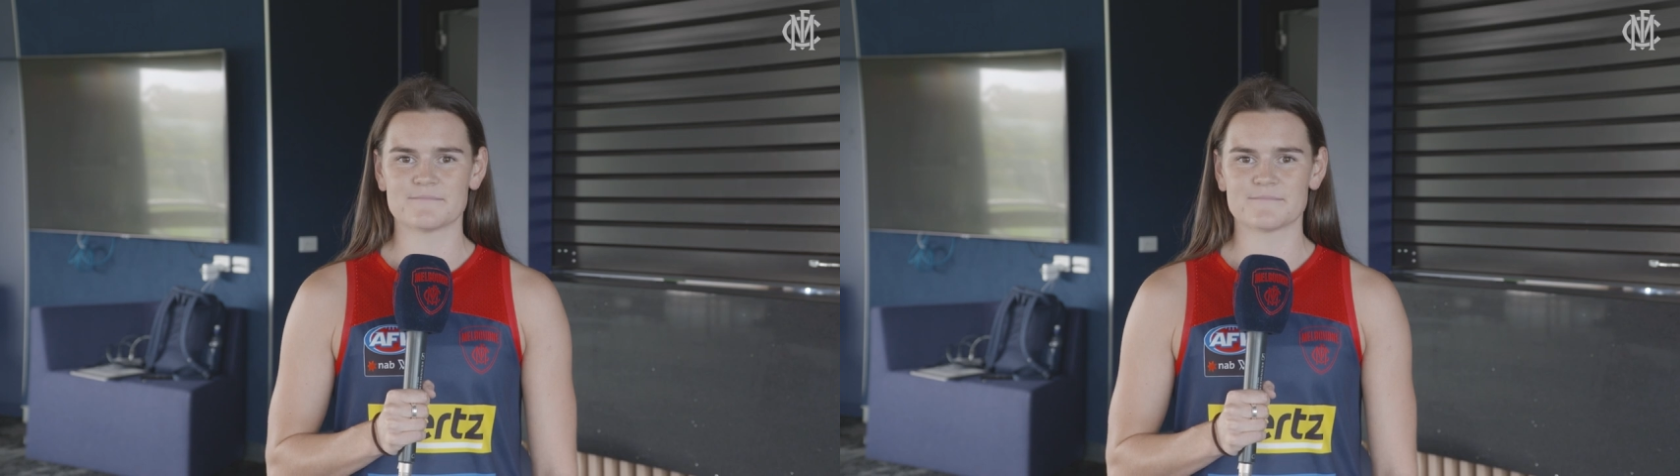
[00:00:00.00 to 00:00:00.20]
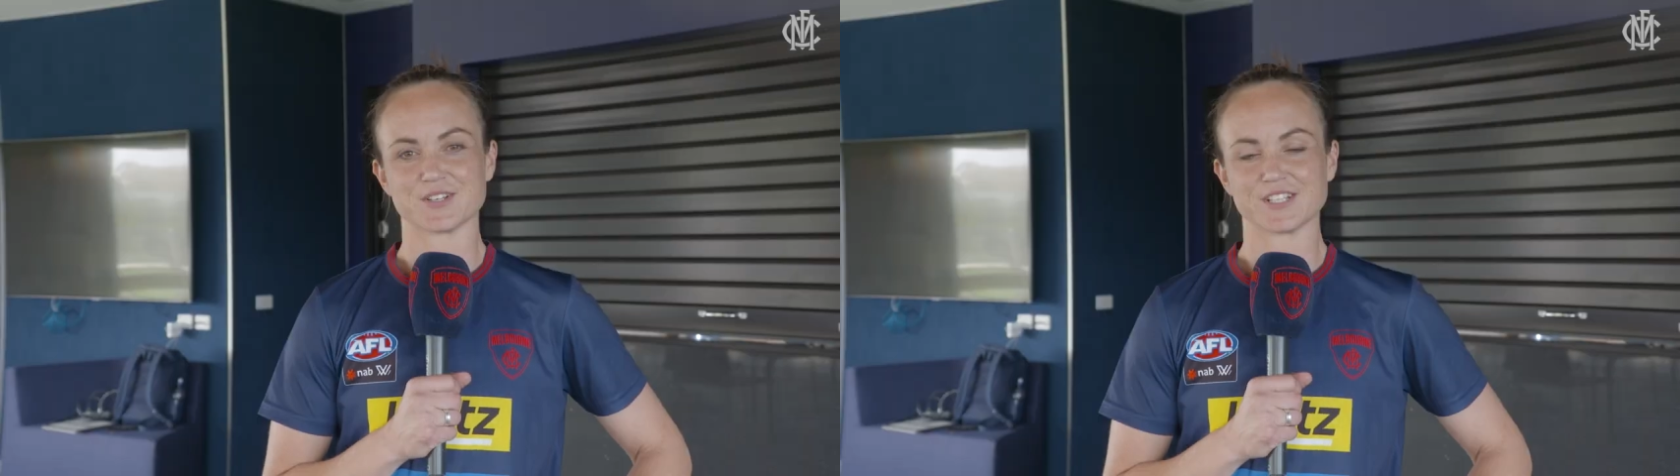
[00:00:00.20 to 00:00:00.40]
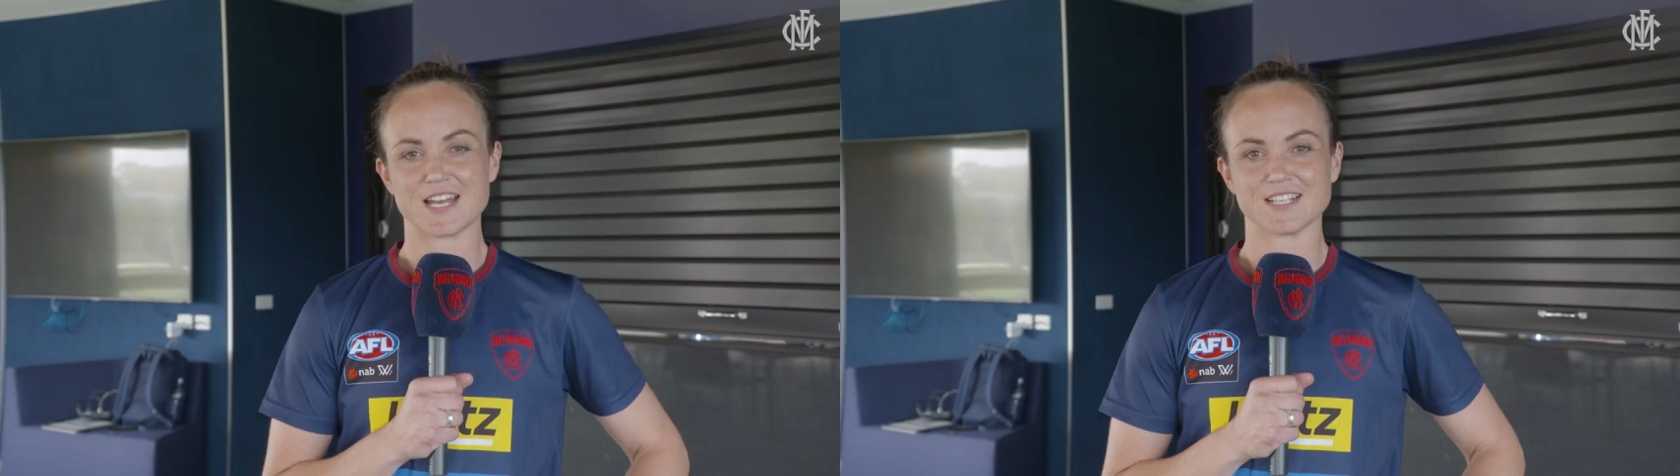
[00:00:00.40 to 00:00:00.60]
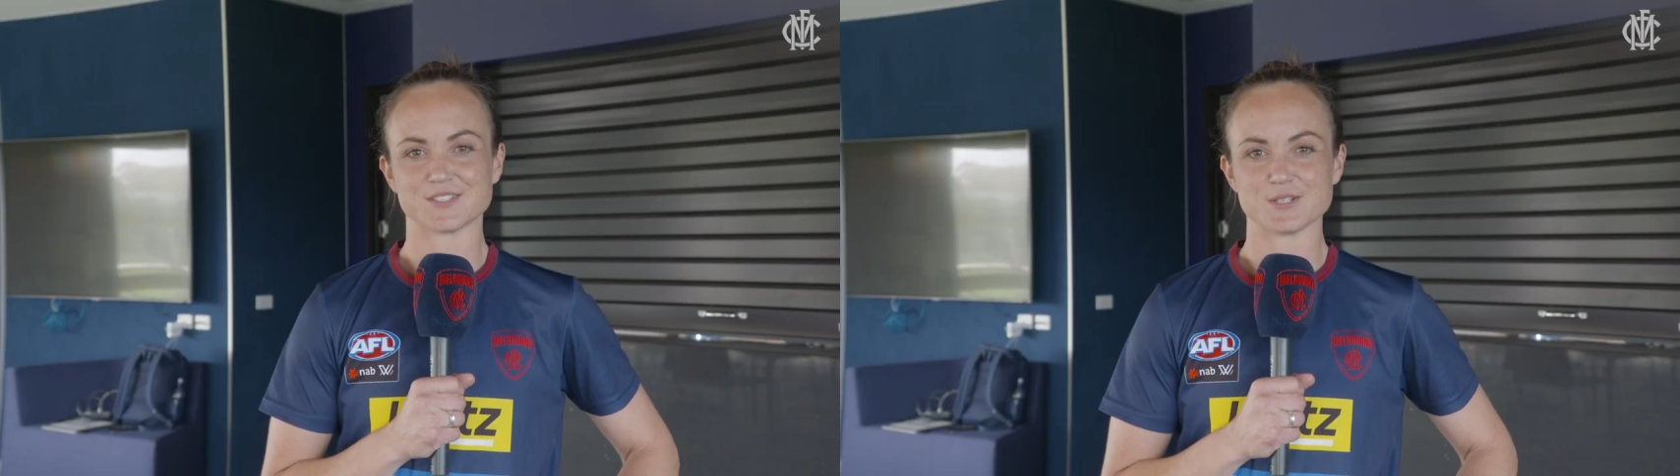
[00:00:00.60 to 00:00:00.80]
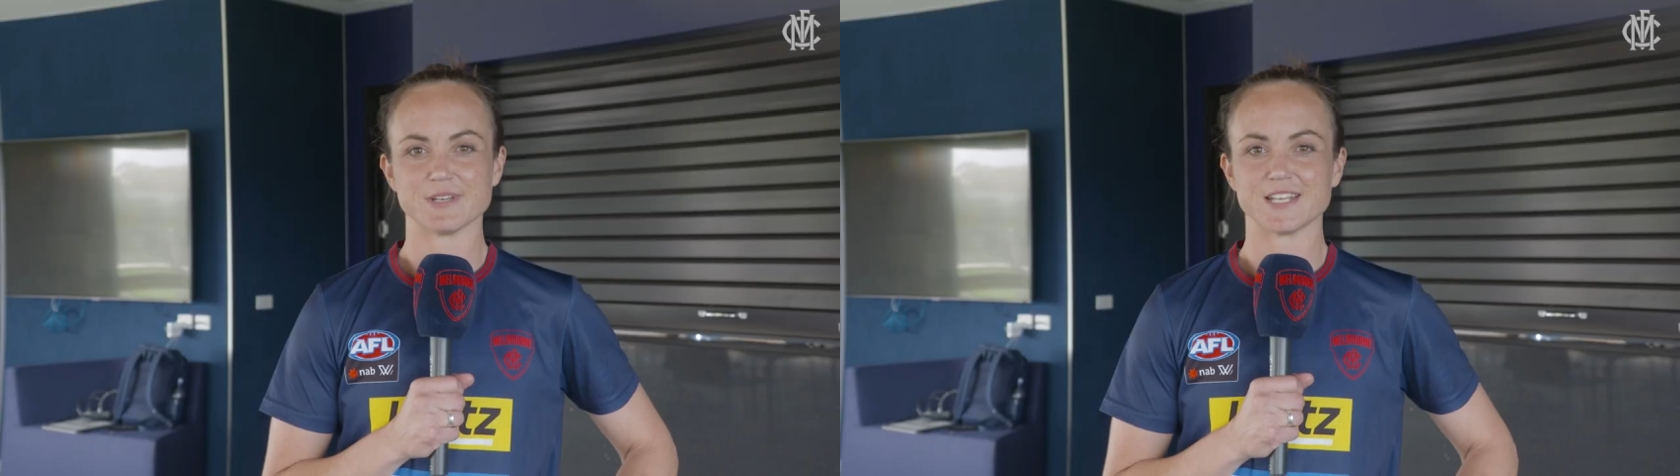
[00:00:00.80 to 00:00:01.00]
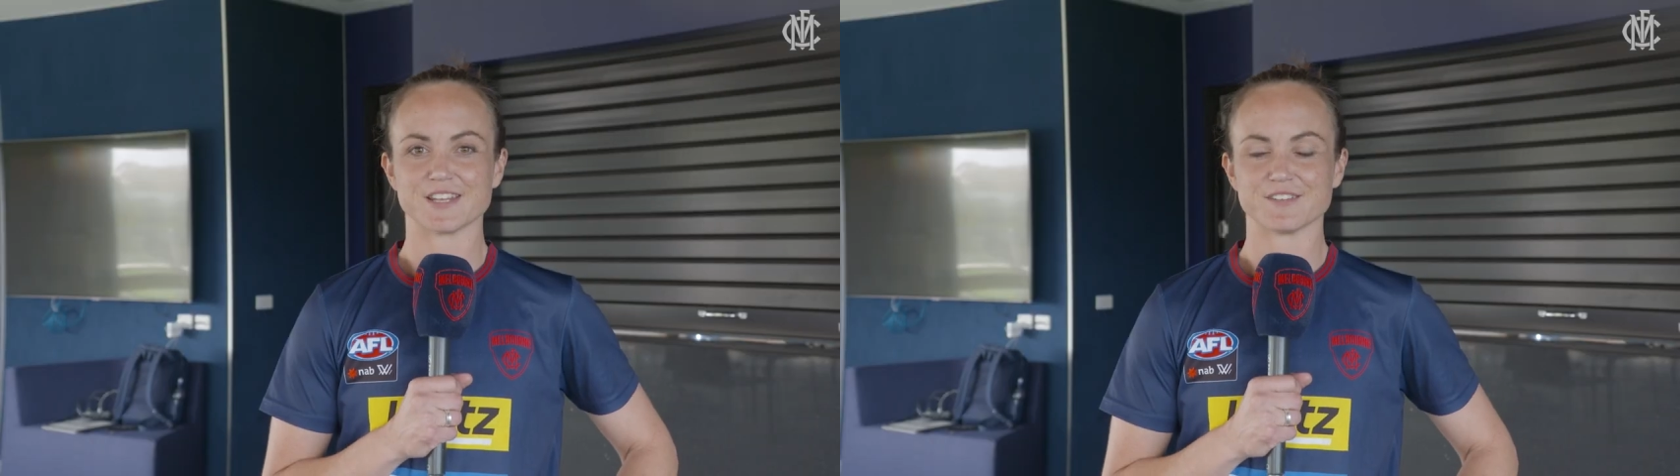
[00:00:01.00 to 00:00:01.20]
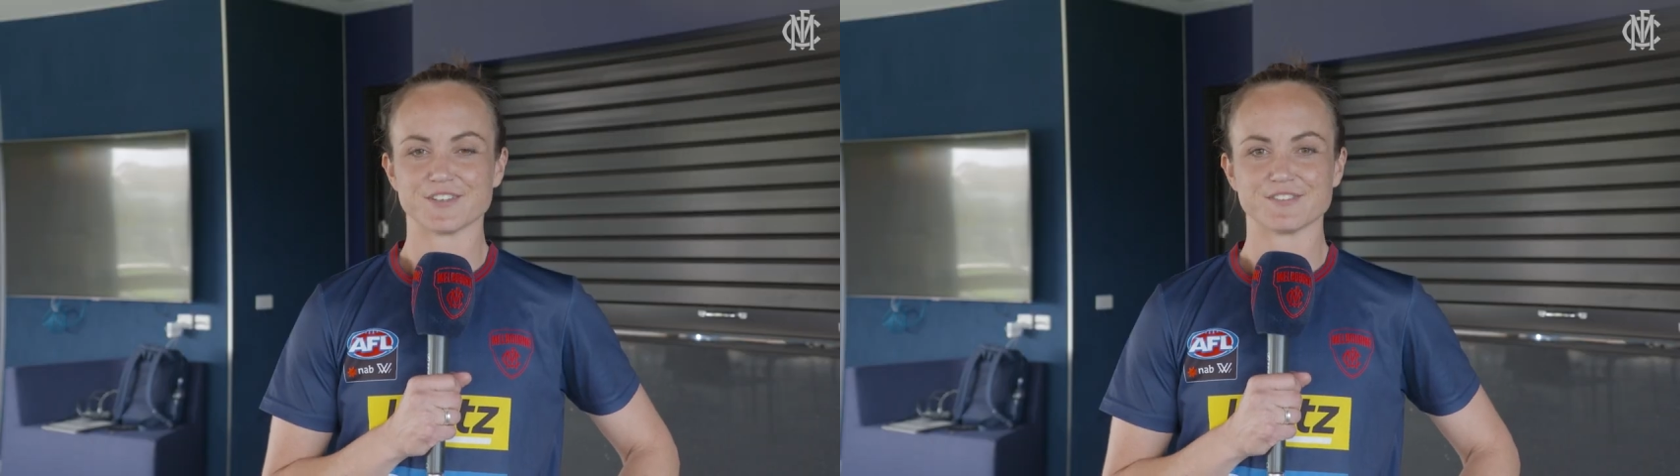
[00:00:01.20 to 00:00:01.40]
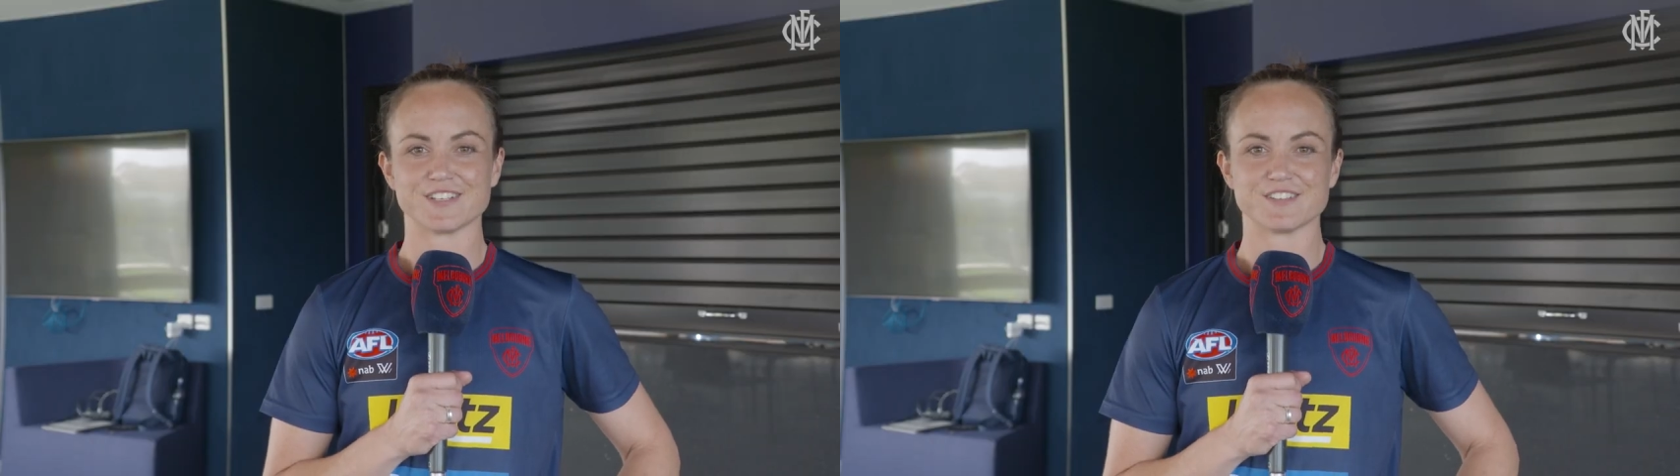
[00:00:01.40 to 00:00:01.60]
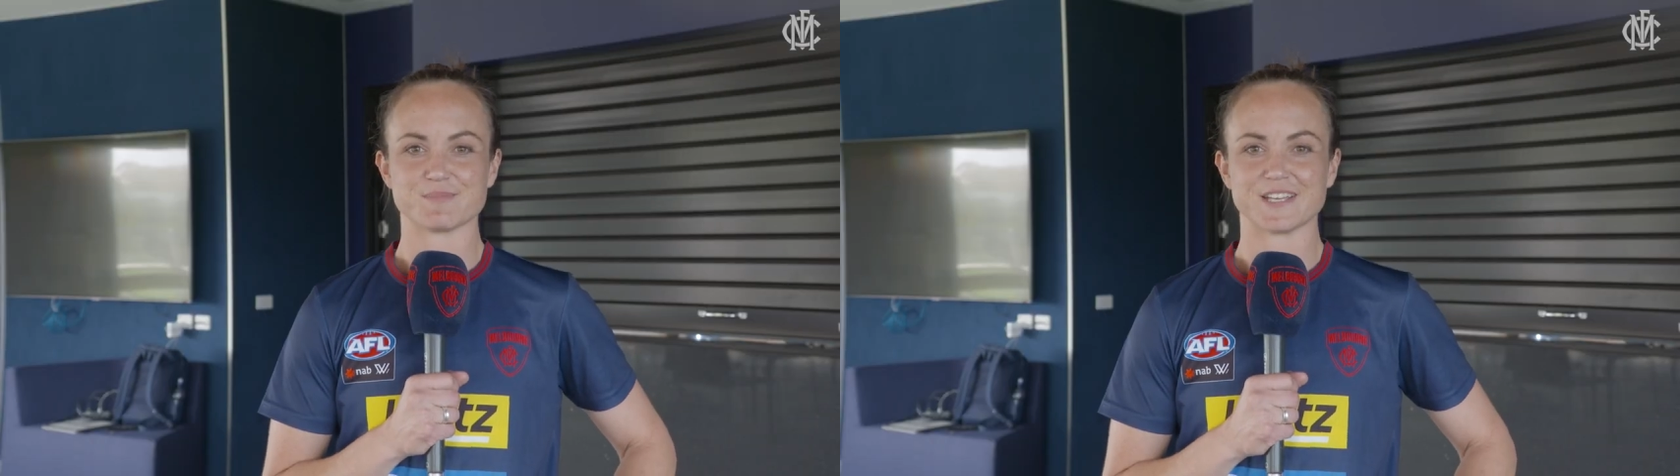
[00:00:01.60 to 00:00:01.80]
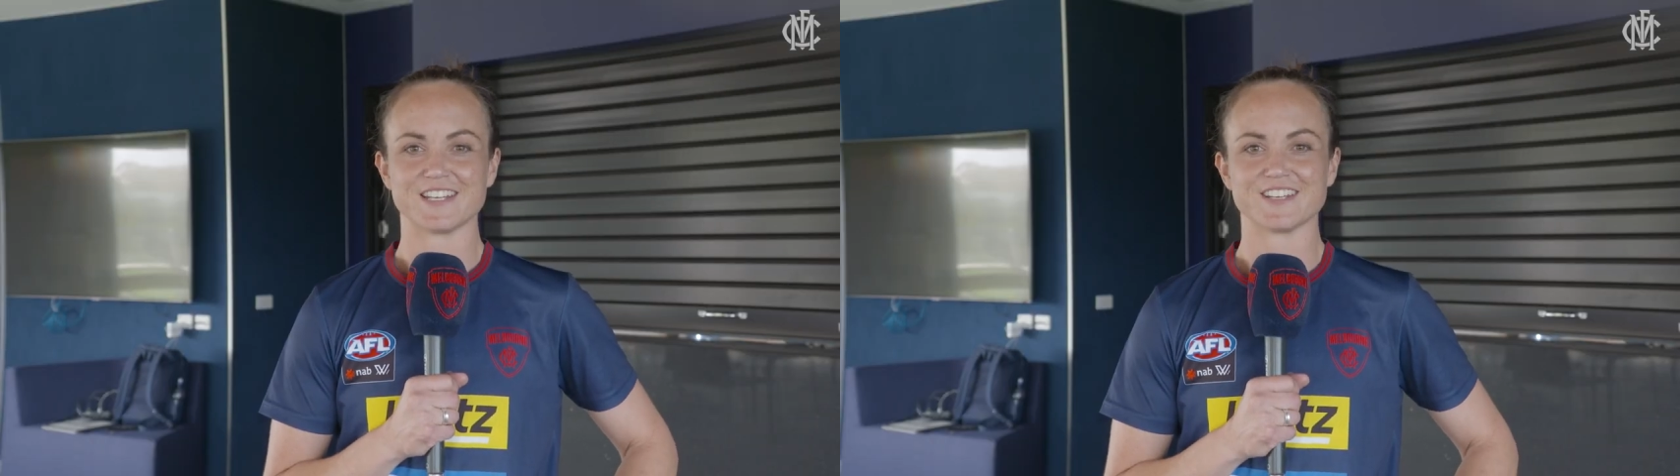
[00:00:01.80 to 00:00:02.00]
So glad so many of the 50 have
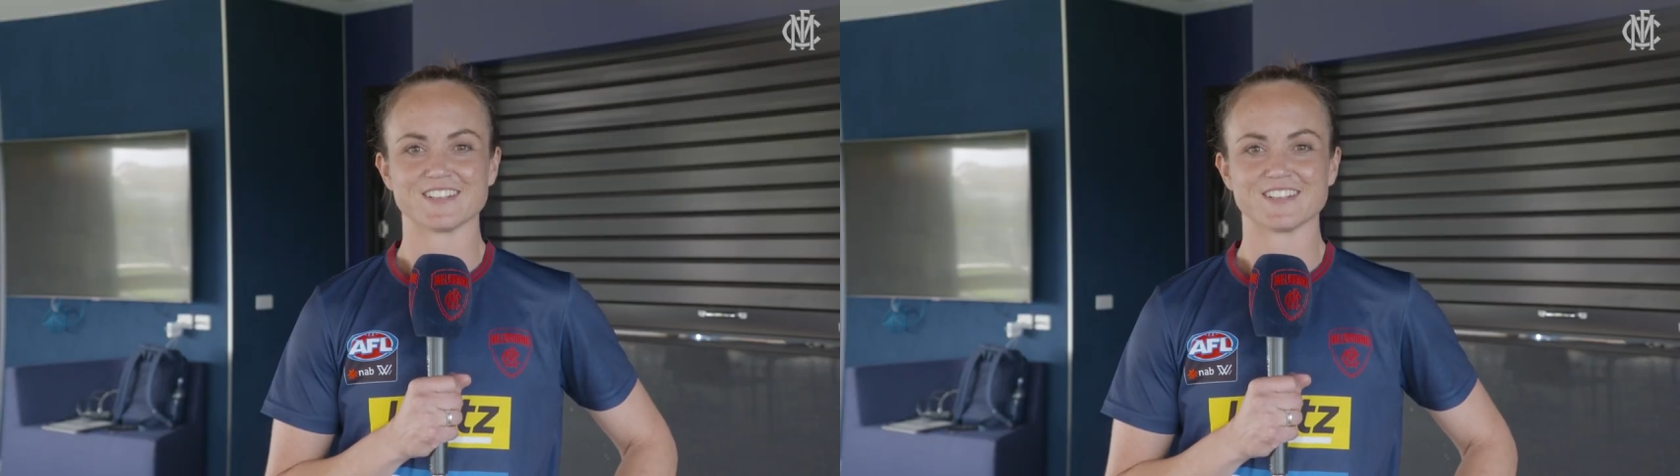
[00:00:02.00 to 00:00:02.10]
been here